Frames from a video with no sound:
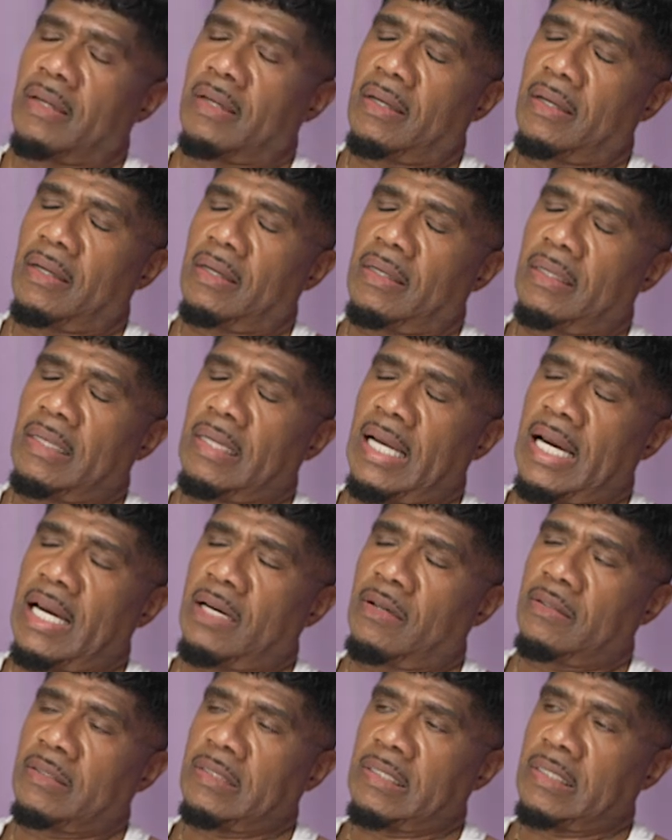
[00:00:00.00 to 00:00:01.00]
uh,
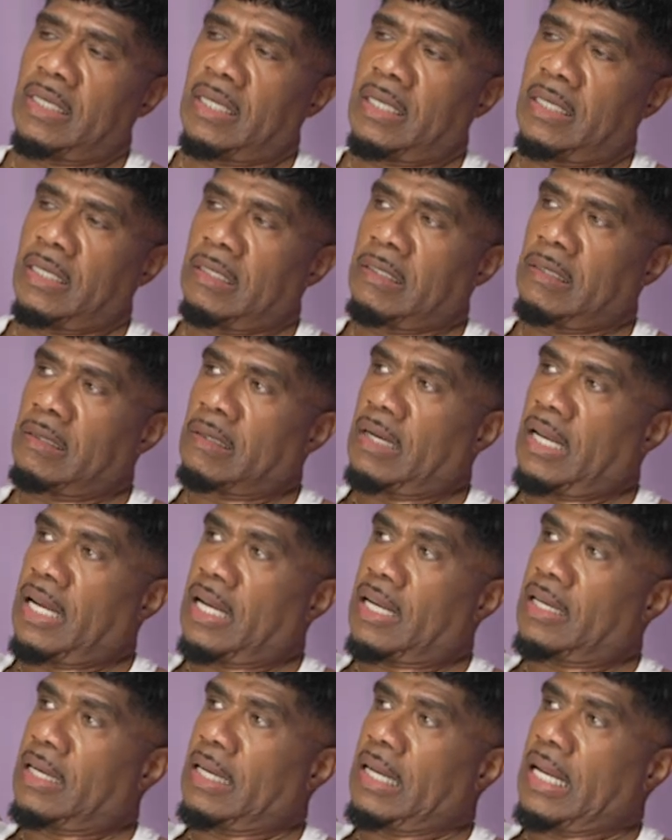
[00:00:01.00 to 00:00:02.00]
lighters, and it looked
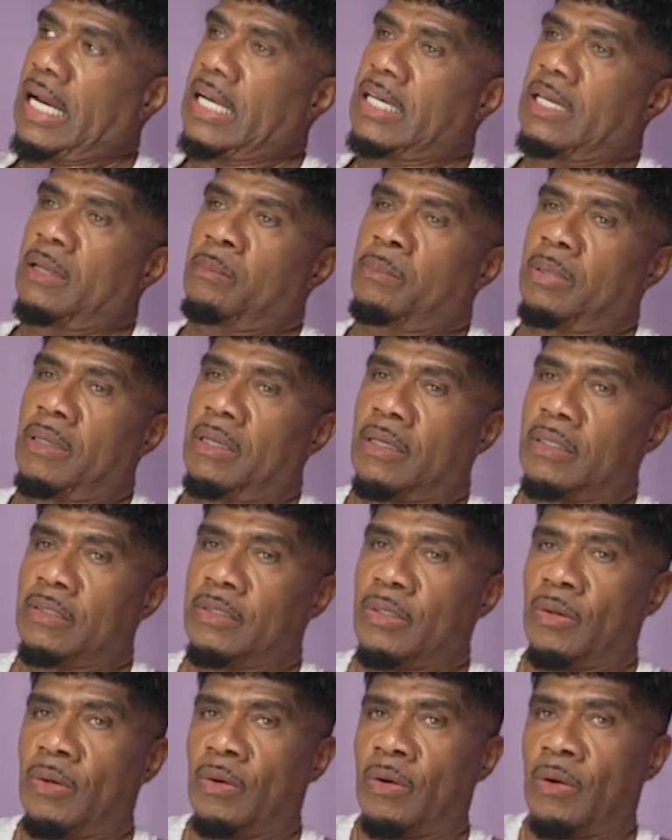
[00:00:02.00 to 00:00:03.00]
like lightning
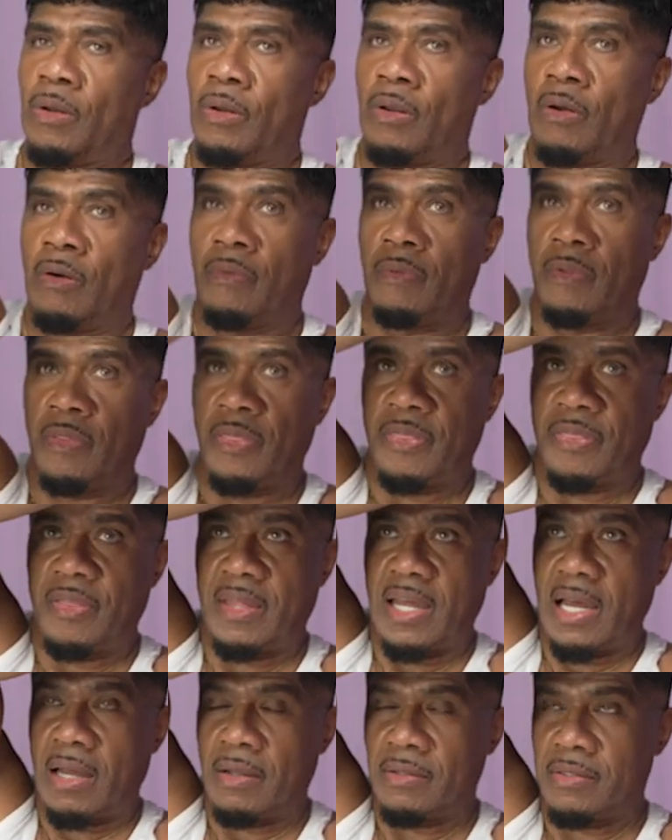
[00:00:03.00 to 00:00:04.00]
bugs all over
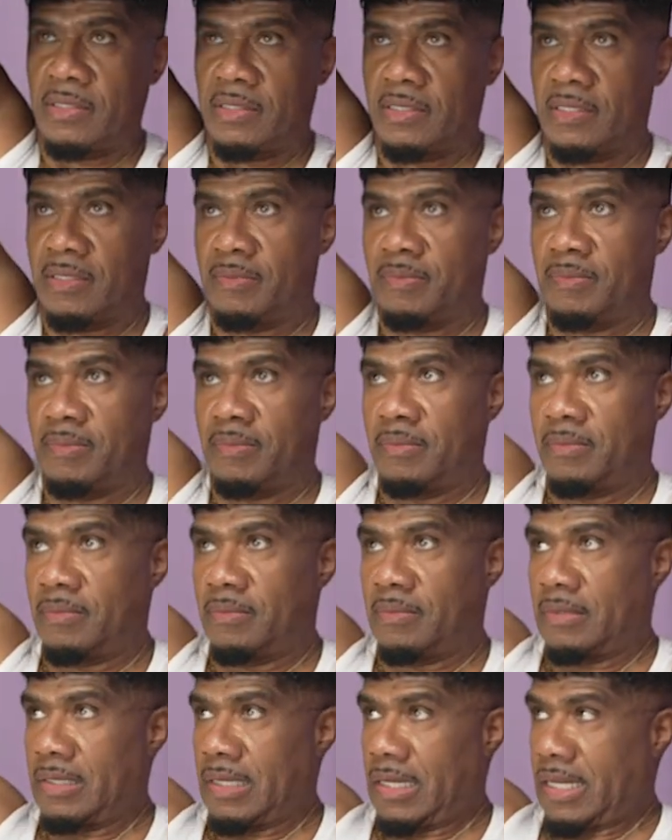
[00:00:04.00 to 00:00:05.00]
thousands of
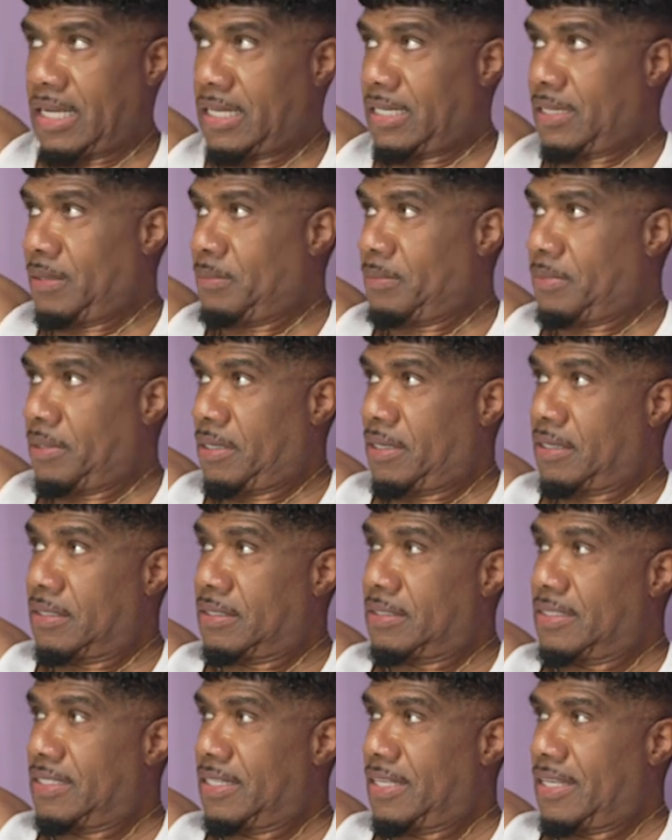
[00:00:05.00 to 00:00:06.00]
lightning bugs.